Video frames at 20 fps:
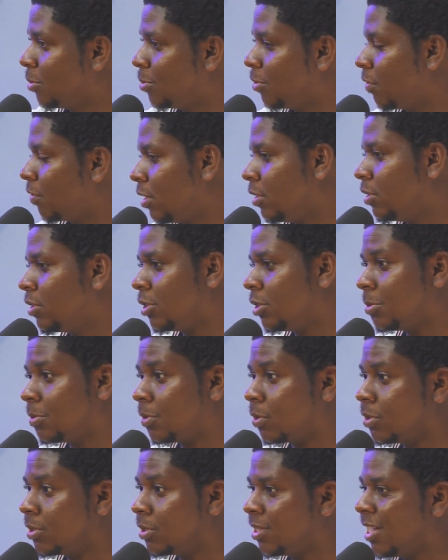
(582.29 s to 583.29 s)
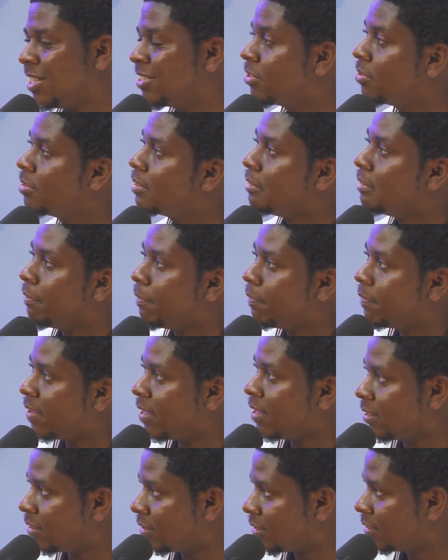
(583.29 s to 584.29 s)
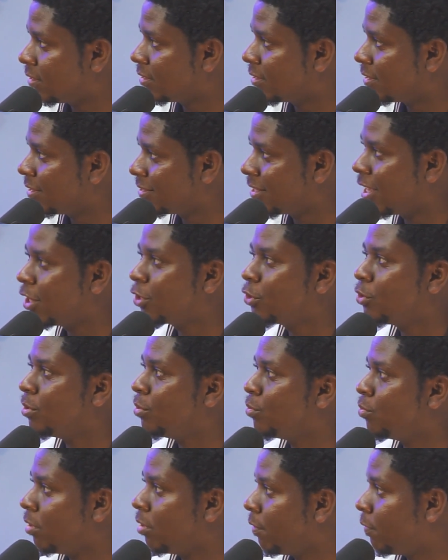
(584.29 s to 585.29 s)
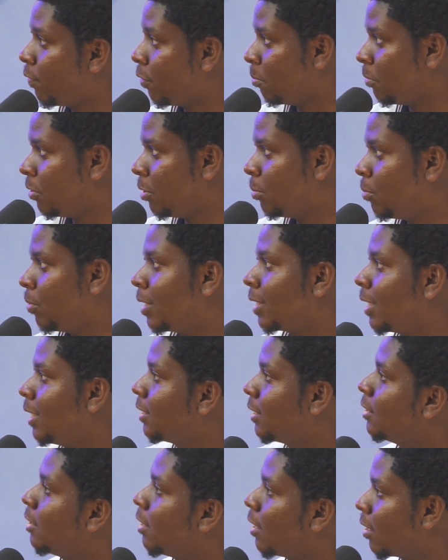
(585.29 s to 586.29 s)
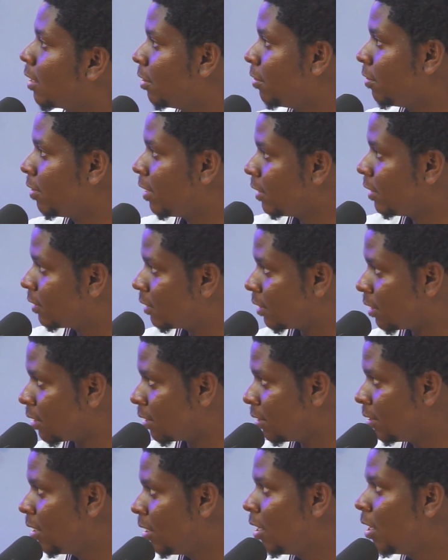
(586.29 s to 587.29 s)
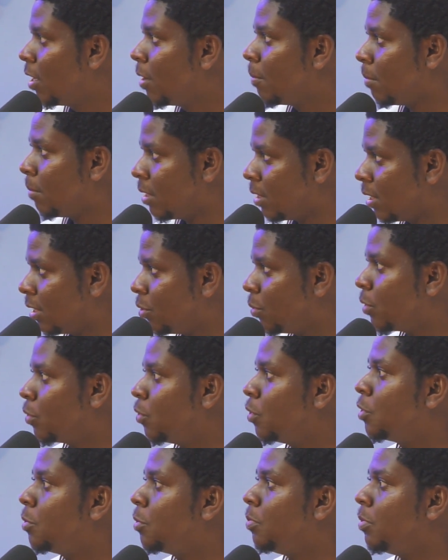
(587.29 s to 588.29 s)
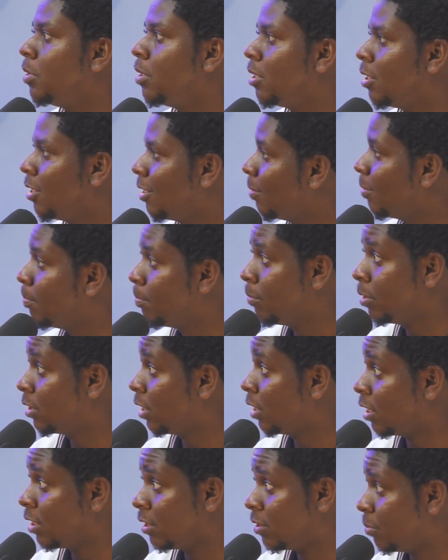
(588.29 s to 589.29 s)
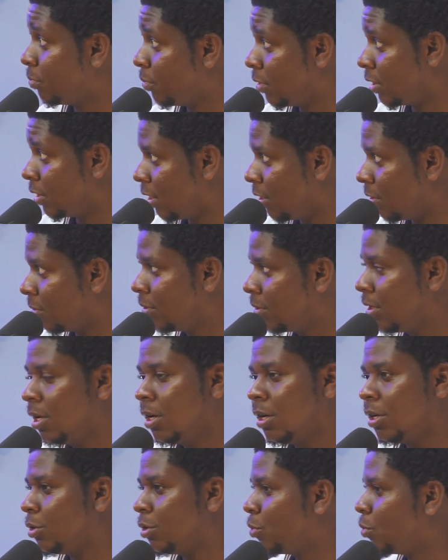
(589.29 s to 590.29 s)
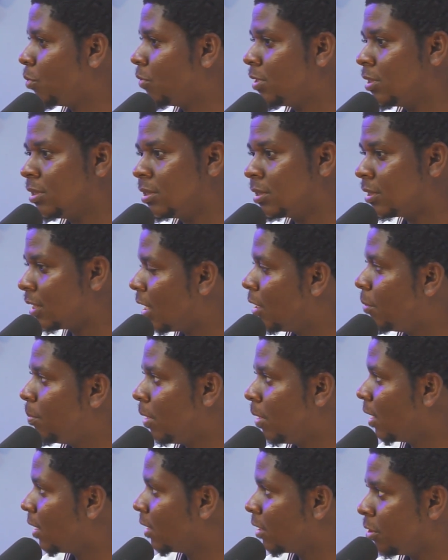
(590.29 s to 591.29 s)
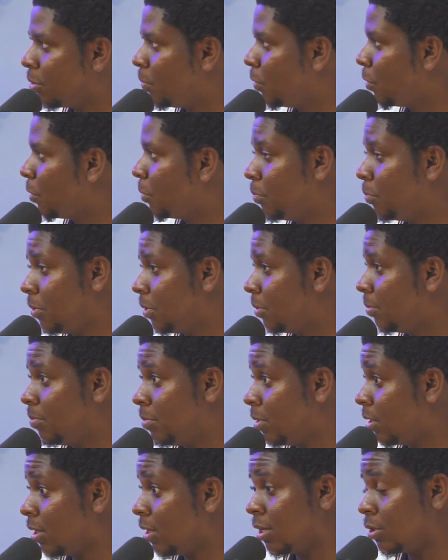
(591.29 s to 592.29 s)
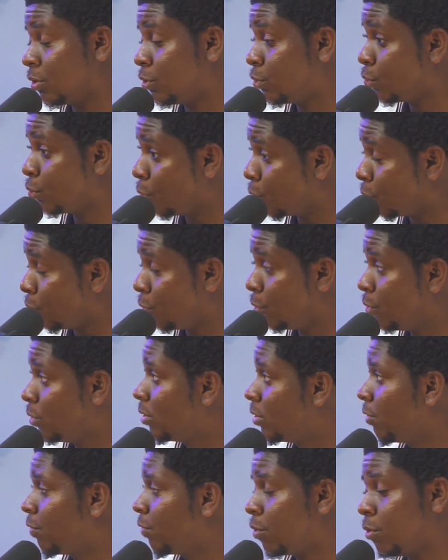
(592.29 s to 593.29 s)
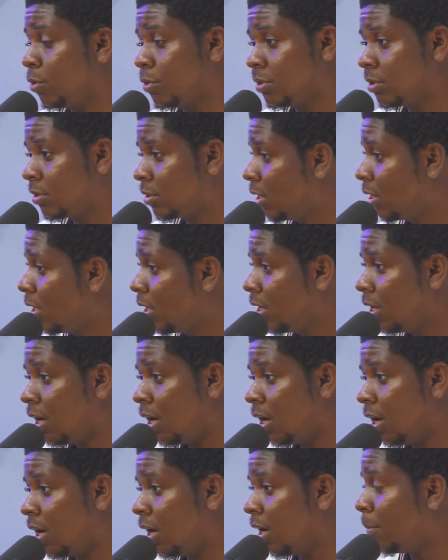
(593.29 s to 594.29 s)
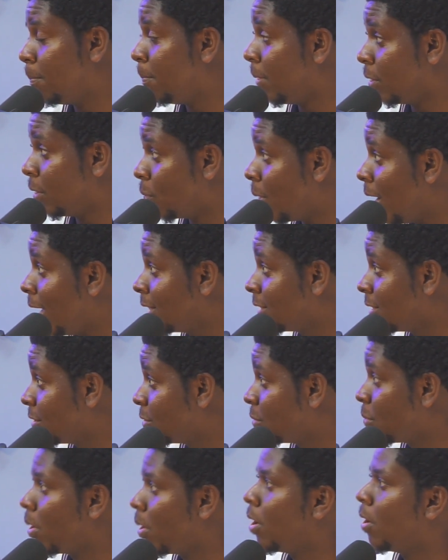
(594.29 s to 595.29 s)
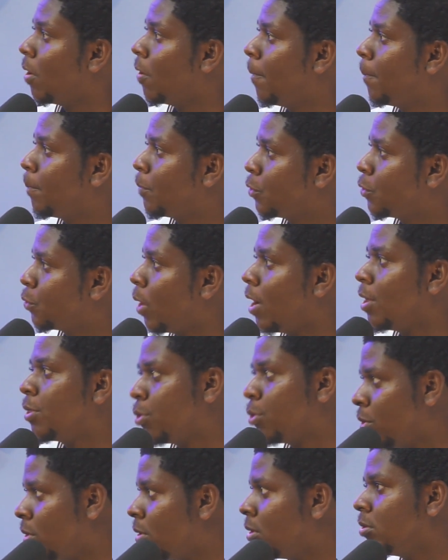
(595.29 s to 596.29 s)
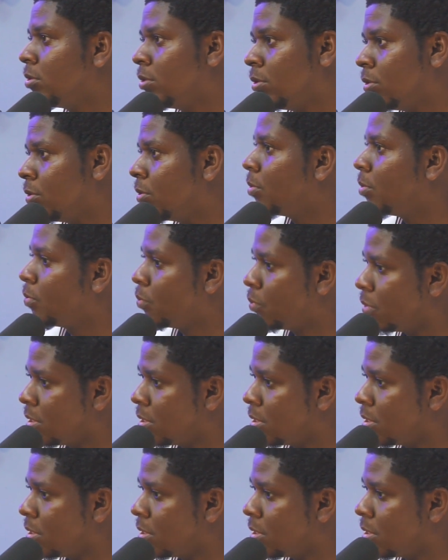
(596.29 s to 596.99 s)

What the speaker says: in terms of clean sheets, because Arsenal's defense is actually really formidable, and getting Declan Rice in meant that they were going to be much harder to break down. We've seen Saliba and Gabriel being like so good. Of course, Ben White as well. So I thought,